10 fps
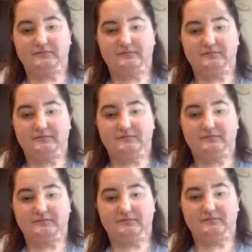
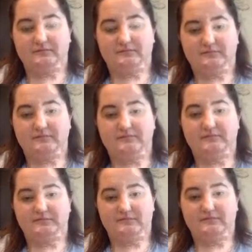
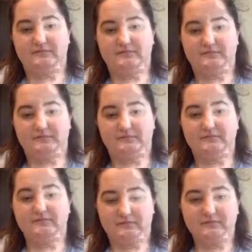
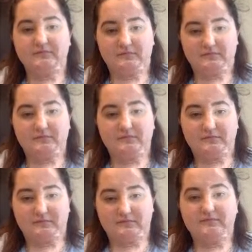
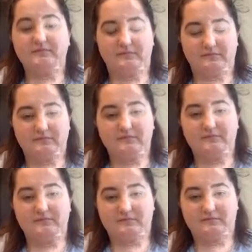[no speech]